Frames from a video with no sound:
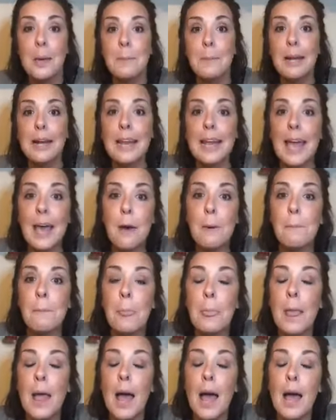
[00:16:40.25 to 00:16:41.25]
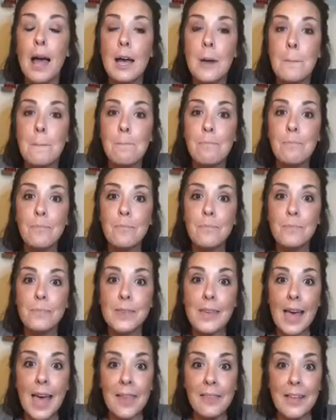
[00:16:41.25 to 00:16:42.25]
But anyhow,
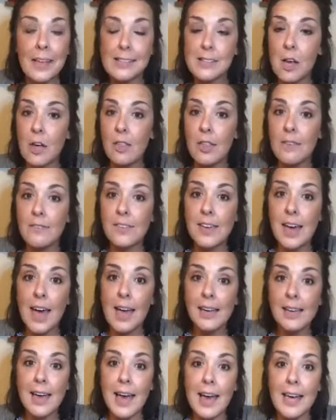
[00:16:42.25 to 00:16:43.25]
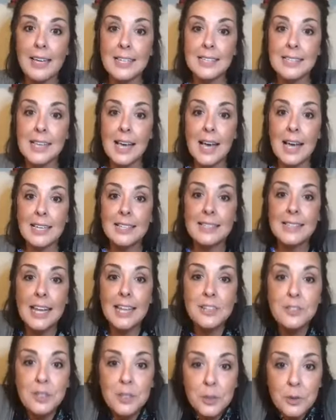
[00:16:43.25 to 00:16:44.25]
yeah, that's all I've got, guys.
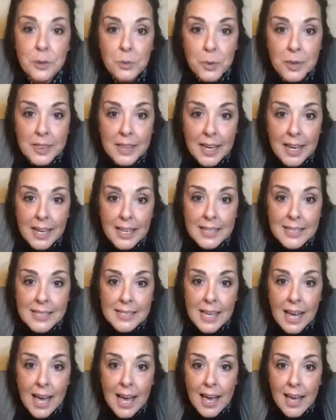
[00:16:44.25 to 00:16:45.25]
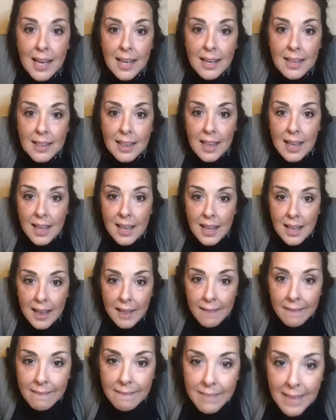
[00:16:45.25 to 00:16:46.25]
Stay tuned with us.
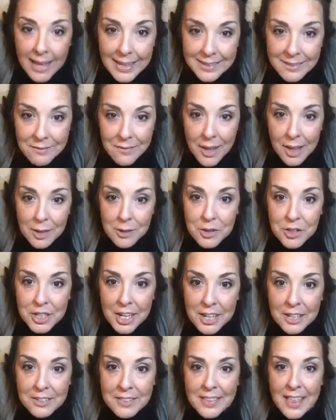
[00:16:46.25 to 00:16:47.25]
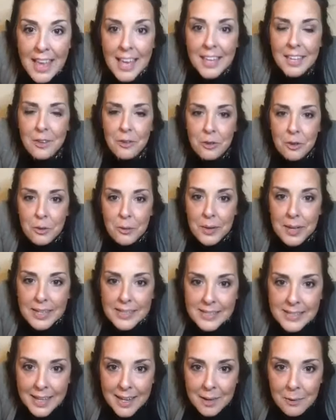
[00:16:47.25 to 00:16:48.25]
Liked and followed, shared. Thank you,
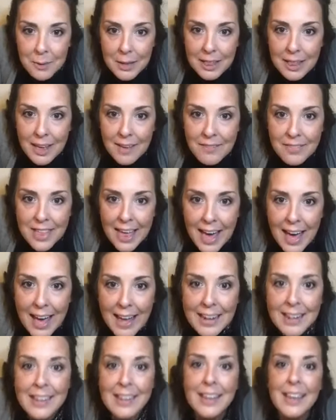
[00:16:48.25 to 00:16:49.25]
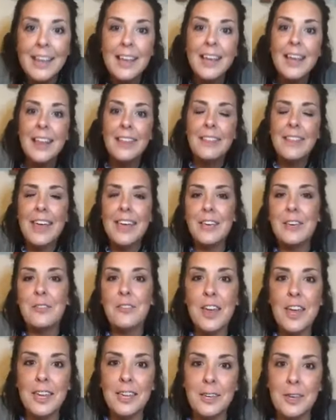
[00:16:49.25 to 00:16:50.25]
Teresa. We love that. Thank you,
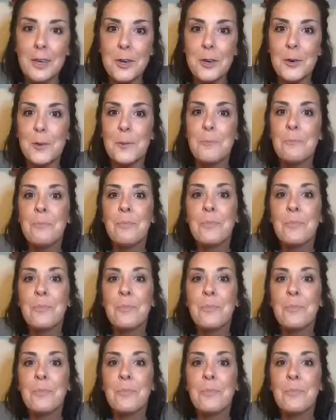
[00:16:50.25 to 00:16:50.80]
thank you.